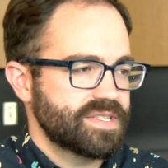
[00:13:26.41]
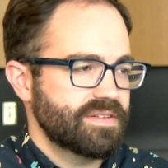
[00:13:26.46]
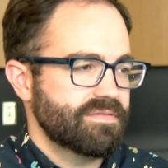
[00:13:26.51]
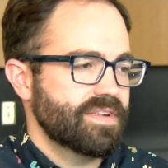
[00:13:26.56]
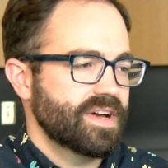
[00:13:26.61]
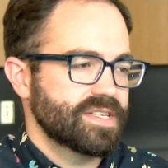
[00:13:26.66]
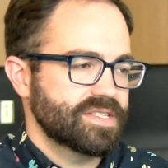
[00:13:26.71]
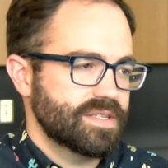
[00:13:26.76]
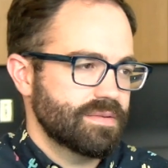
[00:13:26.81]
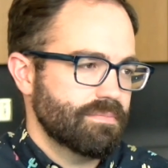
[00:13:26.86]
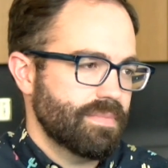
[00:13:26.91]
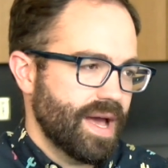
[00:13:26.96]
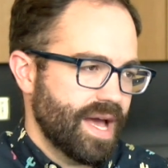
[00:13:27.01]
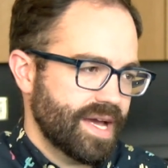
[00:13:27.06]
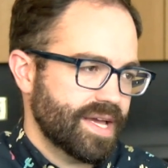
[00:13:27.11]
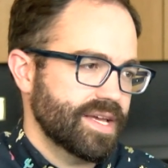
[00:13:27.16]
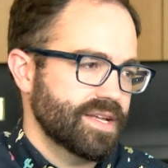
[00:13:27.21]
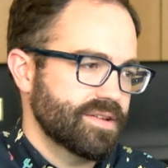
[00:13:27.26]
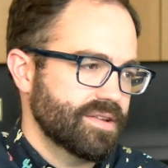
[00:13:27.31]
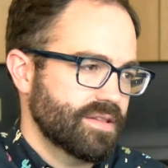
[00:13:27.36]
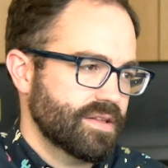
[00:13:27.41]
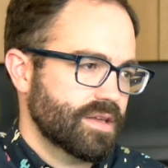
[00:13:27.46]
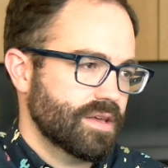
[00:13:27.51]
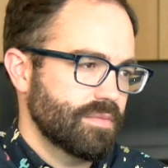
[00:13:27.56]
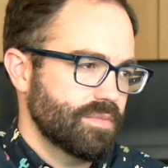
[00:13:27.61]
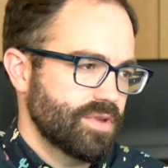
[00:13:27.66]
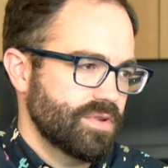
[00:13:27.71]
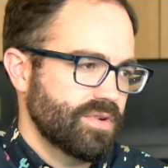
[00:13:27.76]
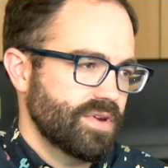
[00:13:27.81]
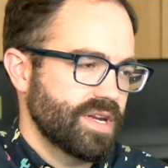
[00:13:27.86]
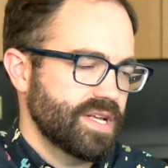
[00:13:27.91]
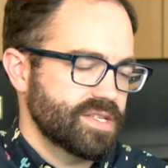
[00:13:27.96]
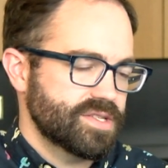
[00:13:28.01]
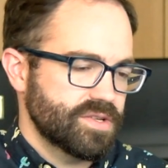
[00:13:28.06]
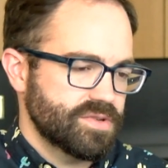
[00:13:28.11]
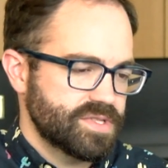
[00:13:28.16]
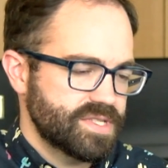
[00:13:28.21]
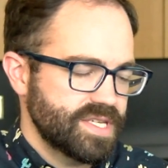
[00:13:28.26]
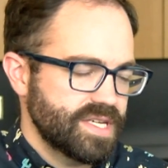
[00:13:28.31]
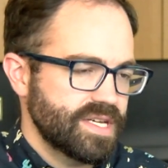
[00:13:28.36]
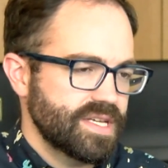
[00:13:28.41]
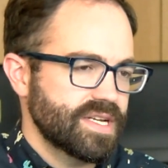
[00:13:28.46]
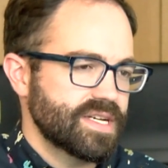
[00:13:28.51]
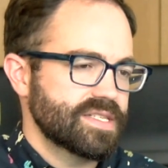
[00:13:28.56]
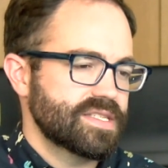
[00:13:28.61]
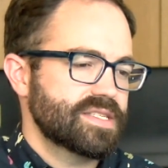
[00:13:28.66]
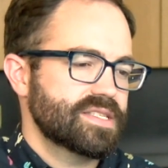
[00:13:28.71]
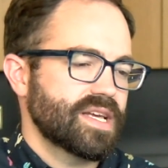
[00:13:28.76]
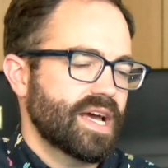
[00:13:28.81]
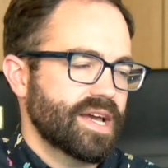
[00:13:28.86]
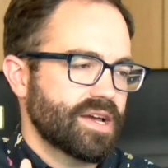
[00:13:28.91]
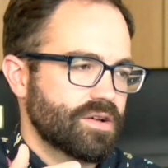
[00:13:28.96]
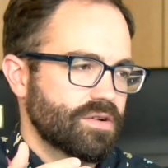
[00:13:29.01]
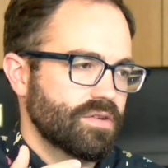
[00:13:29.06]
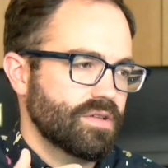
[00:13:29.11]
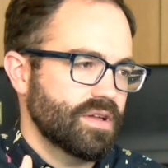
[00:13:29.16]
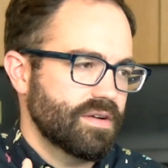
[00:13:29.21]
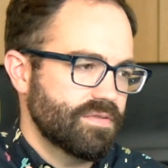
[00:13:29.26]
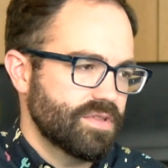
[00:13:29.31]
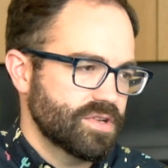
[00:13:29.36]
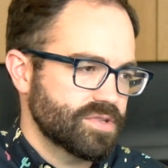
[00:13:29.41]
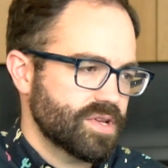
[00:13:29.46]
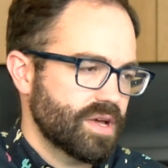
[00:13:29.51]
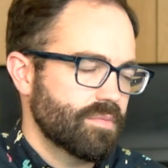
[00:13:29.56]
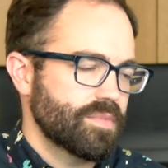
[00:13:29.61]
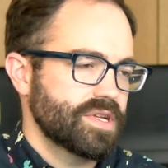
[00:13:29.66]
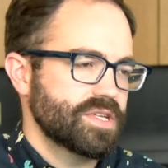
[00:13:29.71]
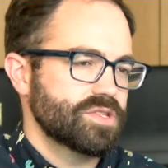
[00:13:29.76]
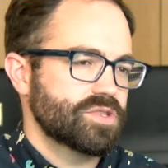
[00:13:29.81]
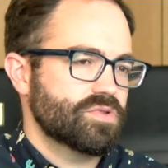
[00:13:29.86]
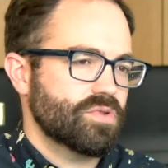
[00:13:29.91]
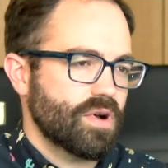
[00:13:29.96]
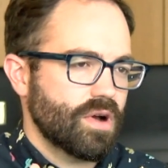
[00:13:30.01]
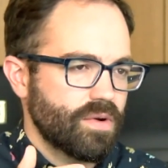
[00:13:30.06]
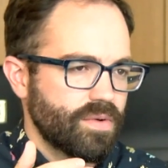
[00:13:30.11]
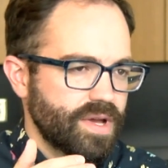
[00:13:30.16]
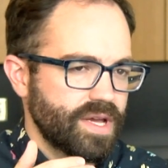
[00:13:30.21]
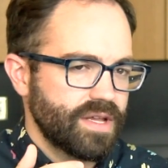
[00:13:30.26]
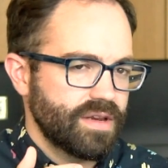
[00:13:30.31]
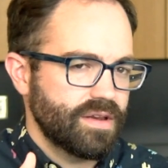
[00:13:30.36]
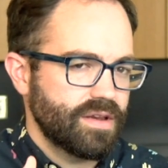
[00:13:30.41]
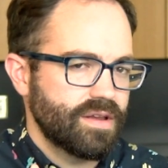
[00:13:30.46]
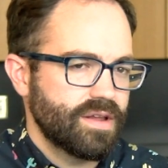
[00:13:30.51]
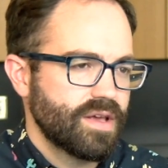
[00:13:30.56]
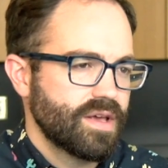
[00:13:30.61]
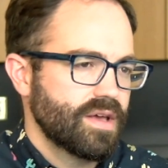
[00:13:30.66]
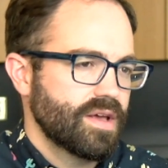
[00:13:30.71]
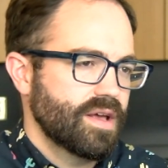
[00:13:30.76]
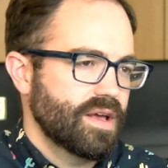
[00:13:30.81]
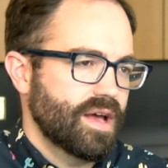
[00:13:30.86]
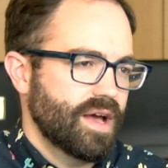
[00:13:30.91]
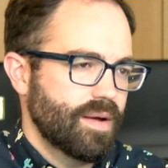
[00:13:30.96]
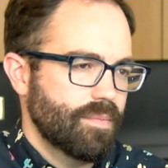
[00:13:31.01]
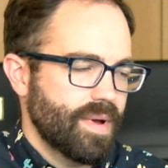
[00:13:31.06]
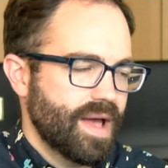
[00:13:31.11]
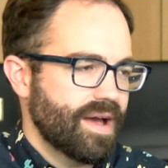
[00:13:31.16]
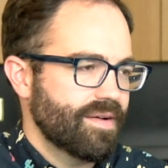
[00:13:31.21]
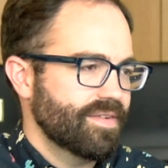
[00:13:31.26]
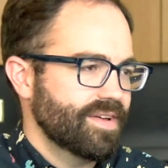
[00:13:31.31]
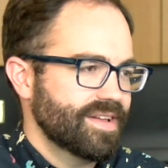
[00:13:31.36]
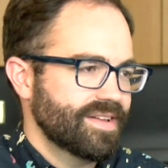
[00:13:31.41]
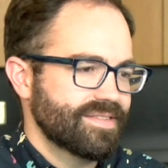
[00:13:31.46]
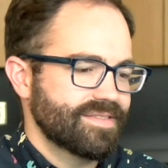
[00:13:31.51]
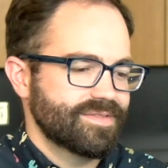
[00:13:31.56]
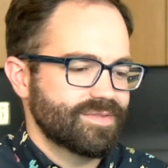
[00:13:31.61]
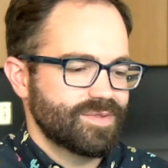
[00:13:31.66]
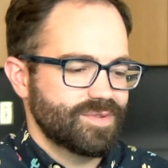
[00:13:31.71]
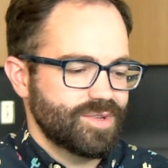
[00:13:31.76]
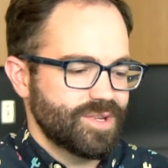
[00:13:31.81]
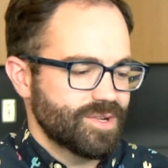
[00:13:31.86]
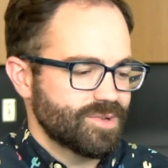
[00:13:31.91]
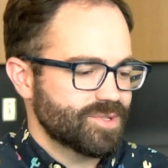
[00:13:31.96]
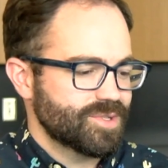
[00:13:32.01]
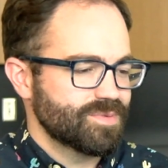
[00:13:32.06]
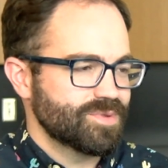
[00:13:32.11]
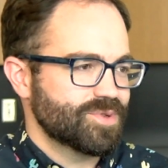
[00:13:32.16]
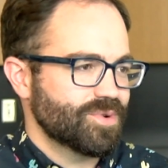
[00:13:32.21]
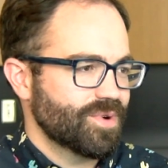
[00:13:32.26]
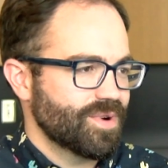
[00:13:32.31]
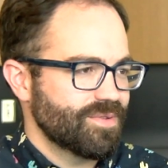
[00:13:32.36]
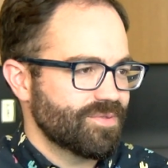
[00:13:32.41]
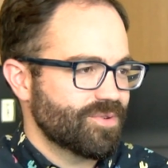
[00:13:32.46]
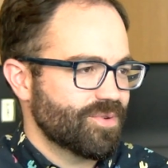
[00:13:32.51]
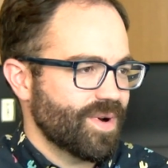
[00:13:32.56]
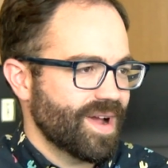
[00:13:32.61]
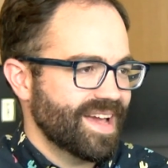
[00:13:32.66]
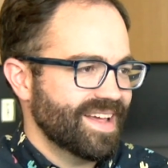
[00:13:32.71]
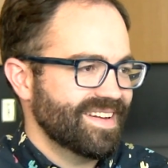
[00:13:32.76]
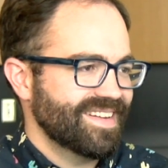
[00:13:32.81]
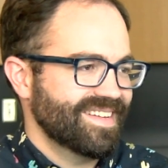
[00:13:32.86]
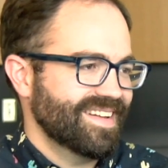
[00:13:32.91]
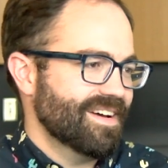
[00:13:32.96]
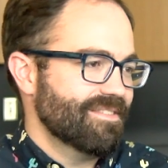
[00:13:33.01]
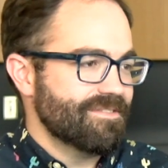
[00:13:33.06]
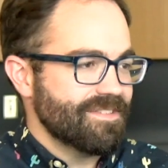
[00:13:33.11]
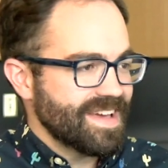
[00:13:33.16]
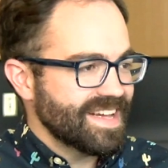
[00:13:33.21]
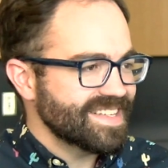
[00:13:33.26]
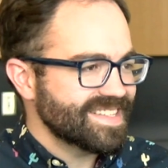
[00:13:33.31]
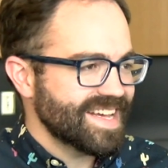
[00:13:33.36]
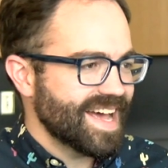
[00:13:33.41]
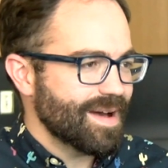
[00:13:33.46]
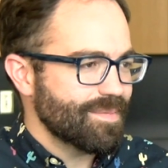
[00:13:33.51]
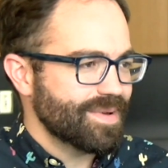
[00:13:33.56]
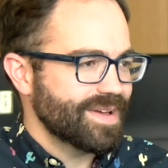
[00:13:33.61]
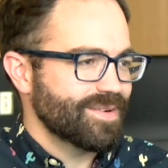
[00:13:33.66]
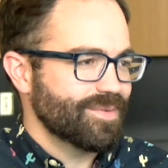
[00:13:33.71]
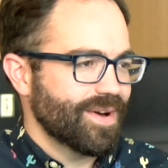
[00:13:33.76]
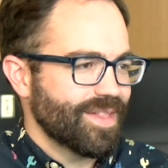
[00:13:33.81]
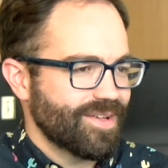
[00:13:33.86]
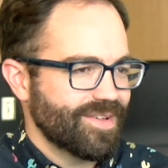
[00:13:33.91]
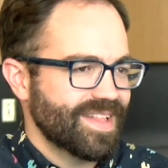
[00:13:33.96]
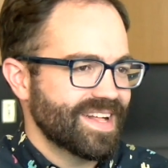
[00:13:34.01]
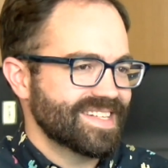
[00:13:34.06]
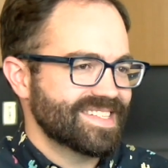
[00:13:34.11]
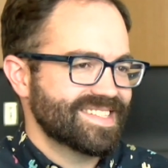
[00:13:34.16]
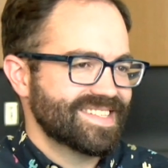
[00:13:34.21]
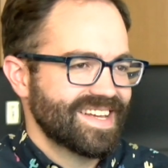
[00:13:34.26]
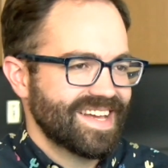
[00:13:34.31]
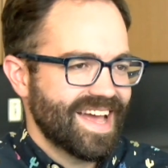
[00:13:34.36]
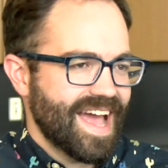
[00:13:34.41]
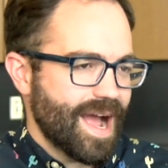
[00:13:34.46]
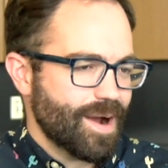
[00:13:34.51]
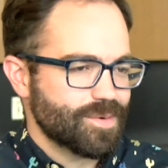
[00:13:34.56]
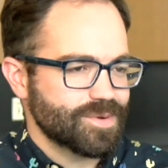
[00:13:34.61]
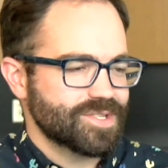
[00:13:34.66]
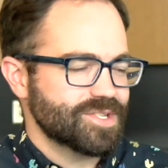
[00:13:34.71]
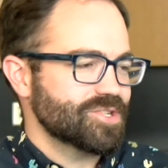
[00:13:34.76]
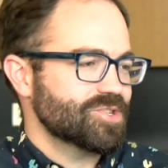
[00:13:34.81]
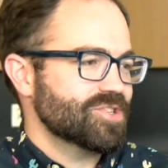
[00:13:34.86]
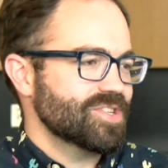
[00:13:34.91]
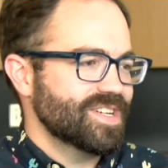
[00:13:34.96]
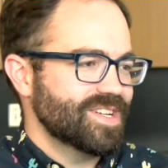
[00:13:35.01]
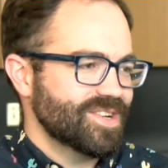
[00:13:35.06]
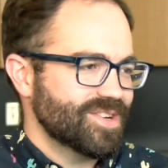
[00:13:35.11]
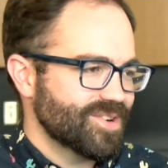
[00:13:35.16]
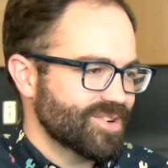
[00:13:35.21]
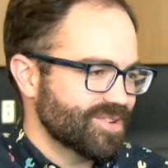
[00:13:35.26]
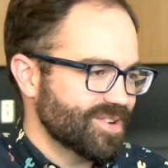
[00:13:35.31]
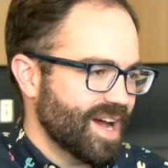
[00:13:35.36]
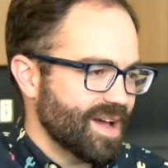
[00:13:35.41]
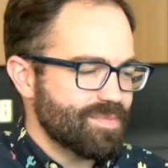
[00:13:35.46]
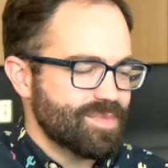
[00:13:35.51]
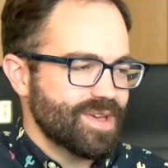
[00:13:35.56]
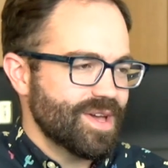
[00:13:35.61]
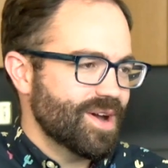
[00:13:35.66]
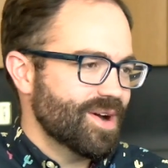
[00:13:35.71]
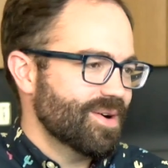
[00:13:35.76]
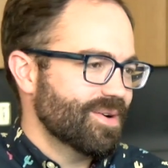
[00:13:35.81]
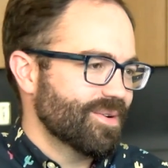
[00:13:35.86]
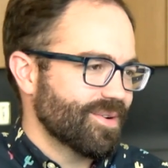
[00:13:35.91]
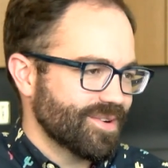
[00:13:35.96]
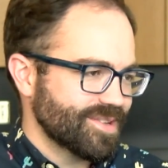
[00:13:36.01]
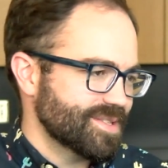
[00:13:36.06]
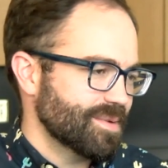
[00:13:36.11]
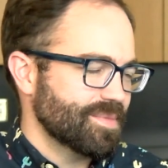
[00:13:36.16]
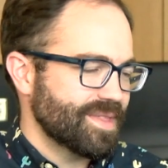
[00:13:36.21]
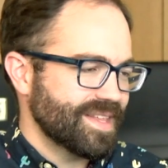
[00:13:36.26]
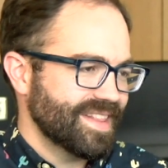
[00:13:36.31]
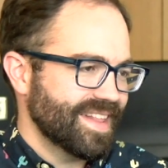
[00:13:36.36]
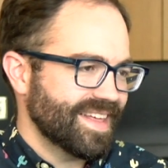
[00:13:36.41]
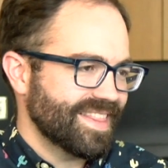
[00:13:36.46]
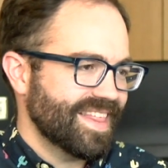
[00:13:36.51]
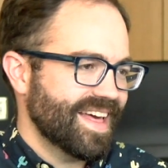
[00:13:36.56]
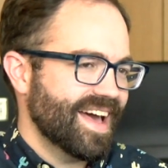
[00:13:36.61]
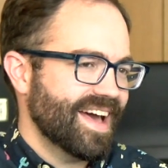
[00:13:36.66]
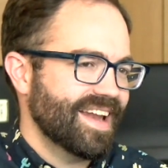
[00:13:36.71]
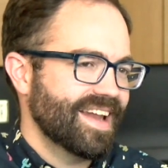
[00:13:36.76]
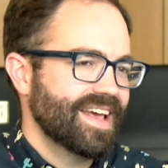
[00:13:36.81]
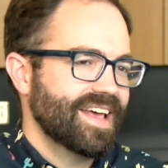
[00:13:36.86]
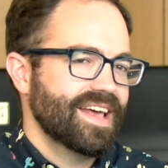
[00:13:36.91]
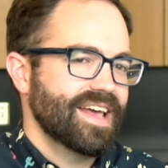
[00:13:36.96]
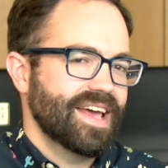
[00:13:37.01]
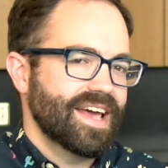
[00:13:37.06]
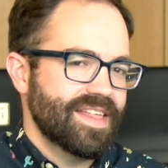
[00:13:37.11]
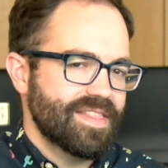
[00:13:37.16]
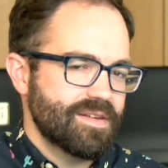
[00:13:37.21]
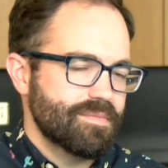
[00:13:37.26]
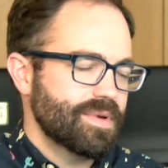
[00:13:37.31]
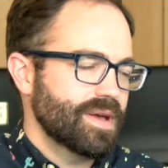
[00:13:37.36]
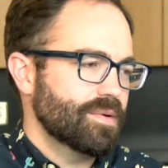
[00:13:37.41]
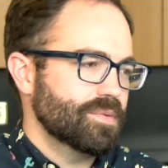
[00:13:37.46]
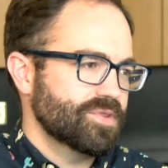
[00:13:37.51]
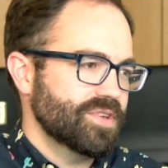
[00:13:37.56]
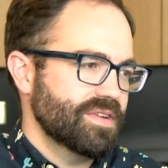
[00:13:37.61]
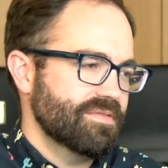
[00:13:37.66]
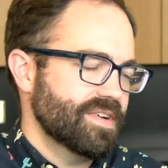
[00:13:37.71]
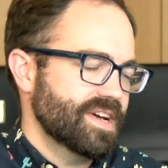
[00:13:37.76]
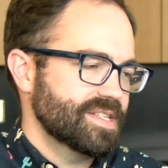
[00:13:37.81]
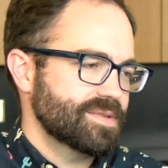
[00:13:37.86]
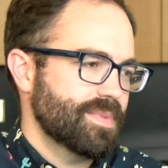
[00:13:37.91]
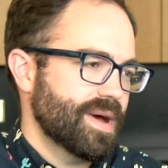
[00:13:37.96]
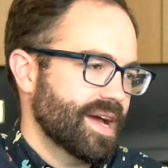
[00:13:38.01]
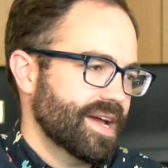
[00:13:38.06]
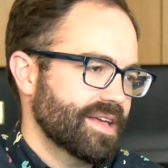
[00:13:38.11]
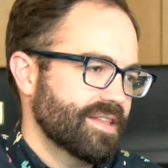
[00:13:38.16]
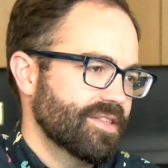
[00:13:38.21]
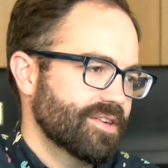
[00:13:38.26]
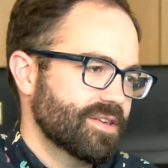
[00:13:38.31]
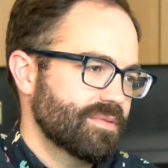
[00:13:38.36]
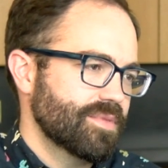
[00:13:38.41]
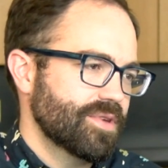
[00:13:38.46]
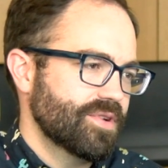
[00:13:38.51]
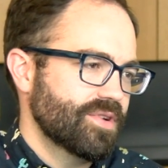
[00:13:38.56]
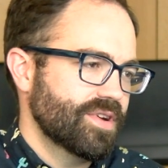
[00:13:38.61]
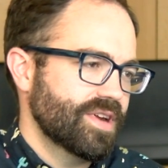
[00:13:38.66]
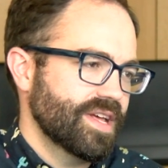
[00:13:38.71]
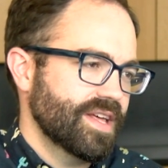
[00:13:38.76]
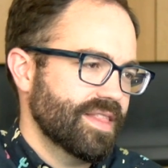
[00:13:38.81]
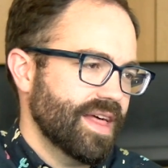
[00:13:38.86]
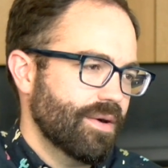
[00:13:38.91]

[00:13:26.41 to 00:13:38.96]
investing back into the community. So seeing a cycle of those companies growing, having some sort of great event happen, whether that's acquisition or IPO or something like that, and then be able to invest back in the community.